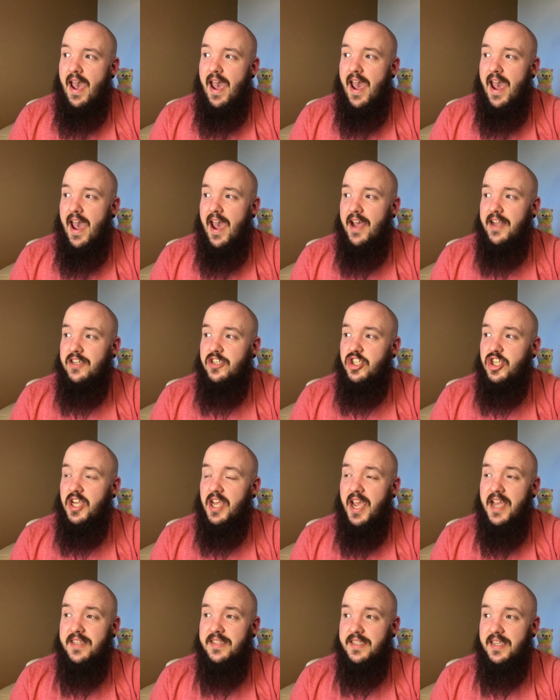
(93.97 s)
And
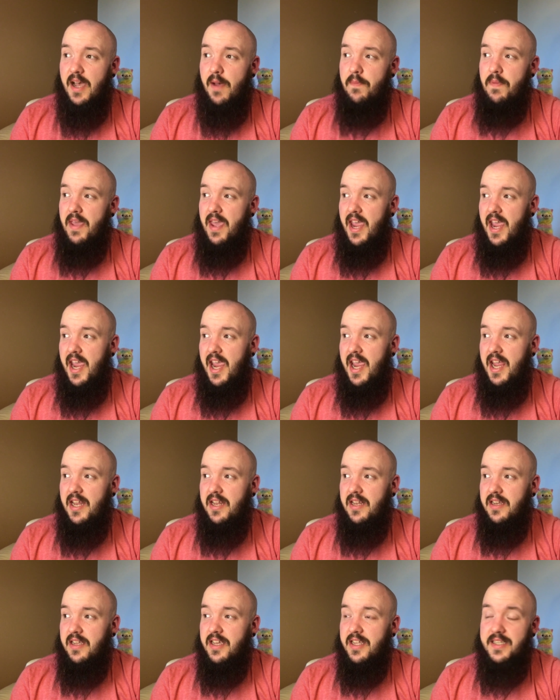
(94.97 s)
she ends up
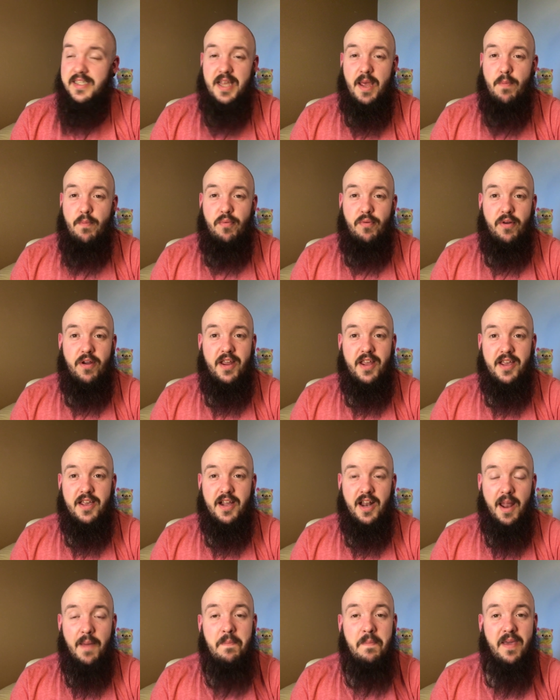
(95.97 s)
in contemporary
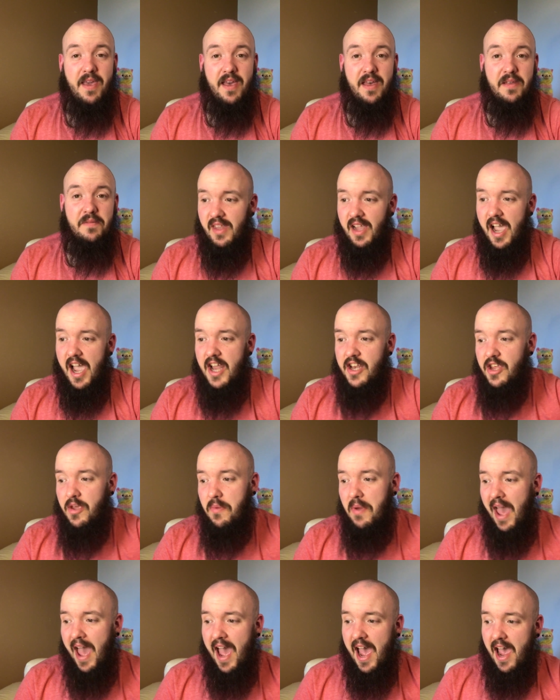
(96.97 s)
Colombia. And you
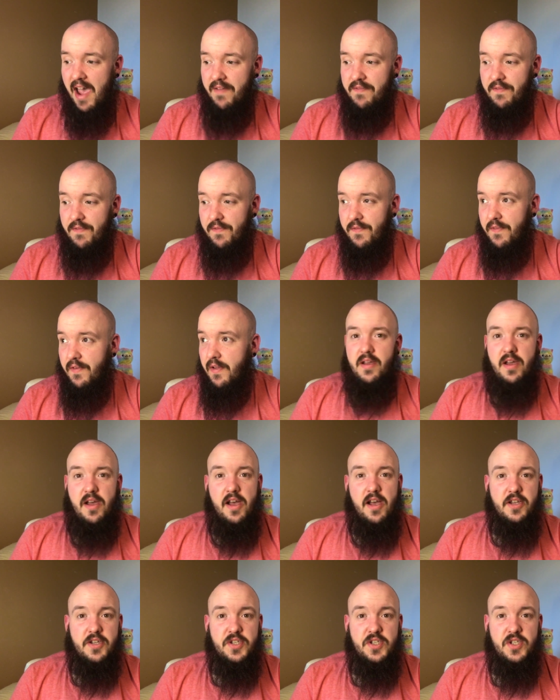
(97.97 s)
have
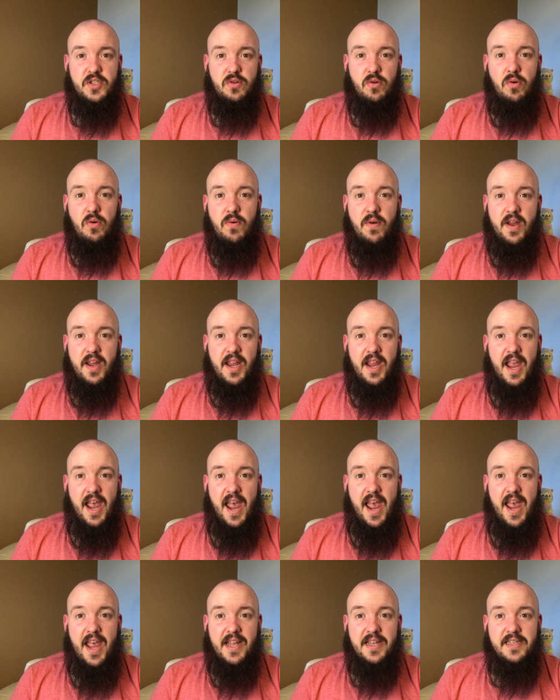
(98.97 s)
her story
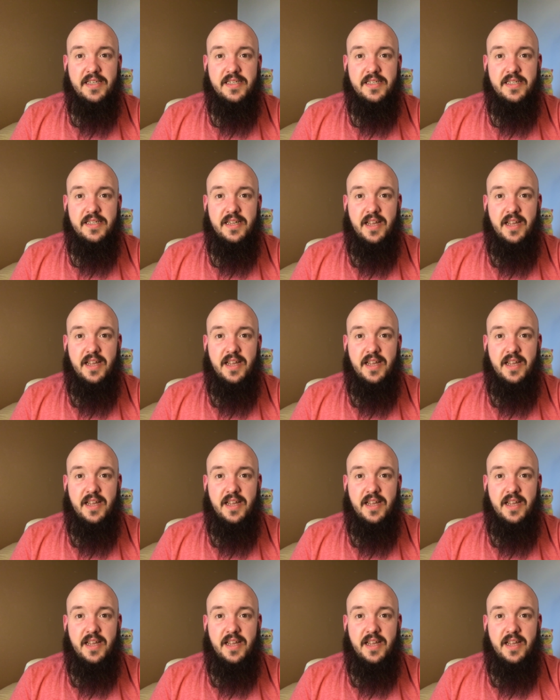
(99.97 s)
and